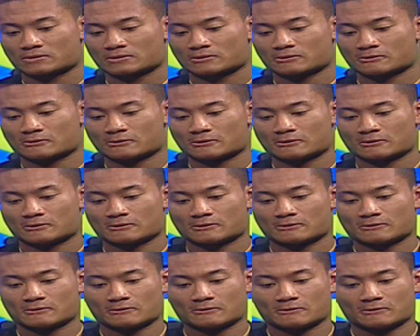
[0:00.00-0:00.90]
uh,
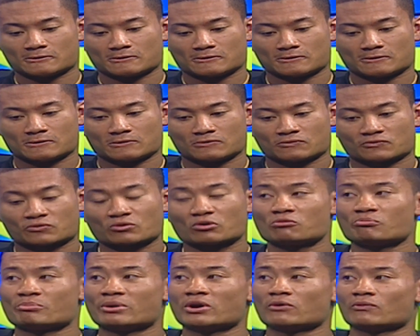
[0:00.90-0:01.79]
Mayweather. From
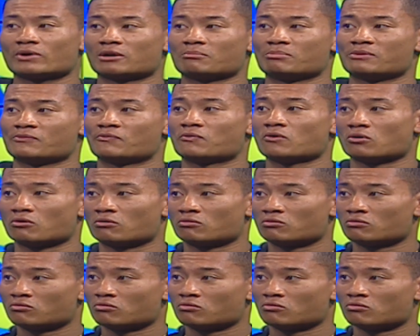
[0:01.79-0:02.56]
Mayweather before.